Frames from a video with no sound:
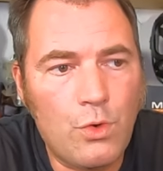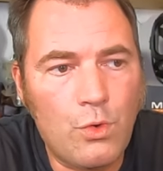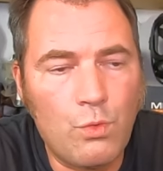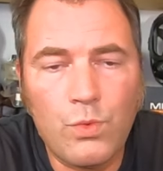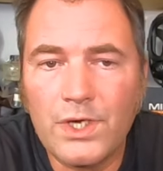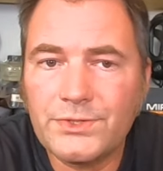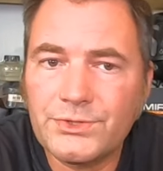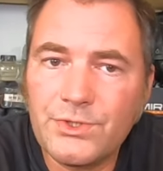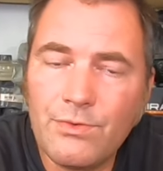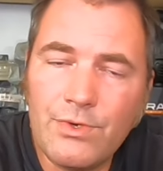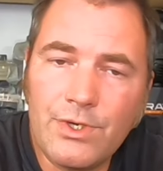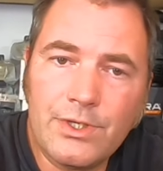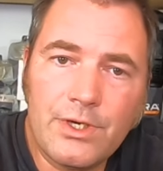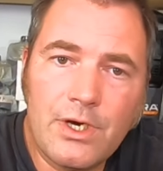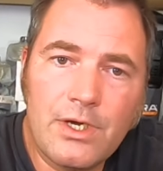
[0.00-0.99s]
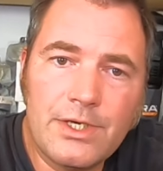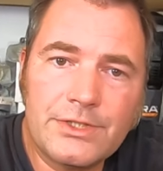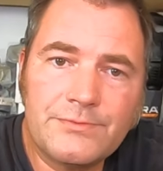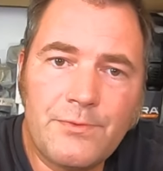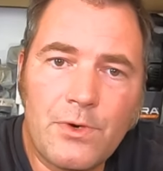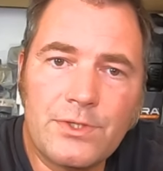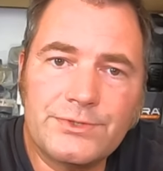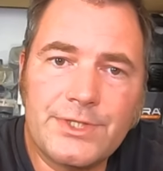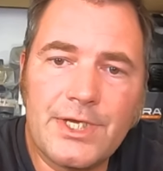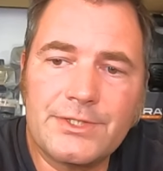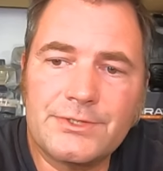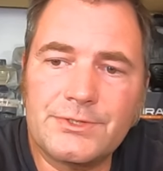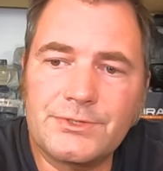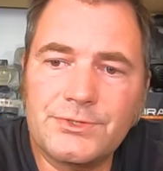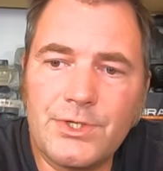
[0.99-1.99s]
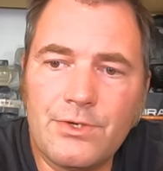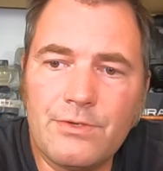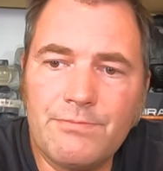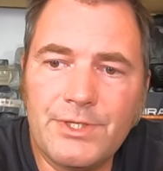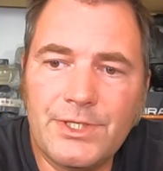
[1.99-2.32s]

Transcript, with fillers: or what's going on as far as that's concerned,